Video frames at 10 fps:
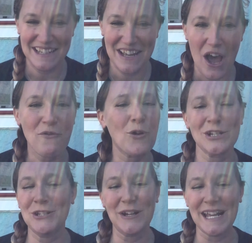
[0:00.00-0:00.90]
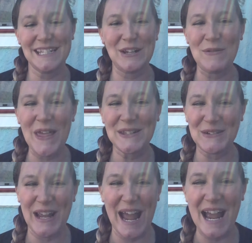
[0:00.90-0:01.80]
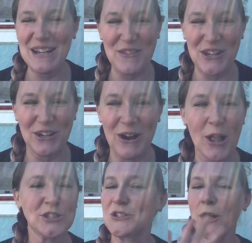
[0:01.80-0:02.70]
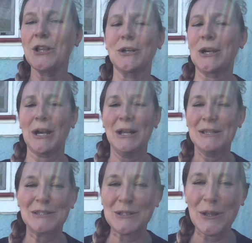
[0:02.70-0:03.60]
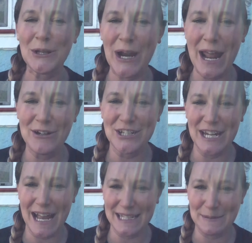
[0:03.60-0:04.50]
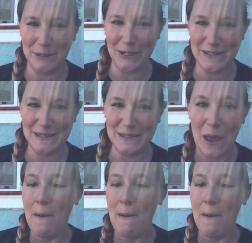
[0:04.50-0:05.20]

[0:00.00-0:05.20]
Of course you guys don't. That's okay. I know that you're all solar energy experts.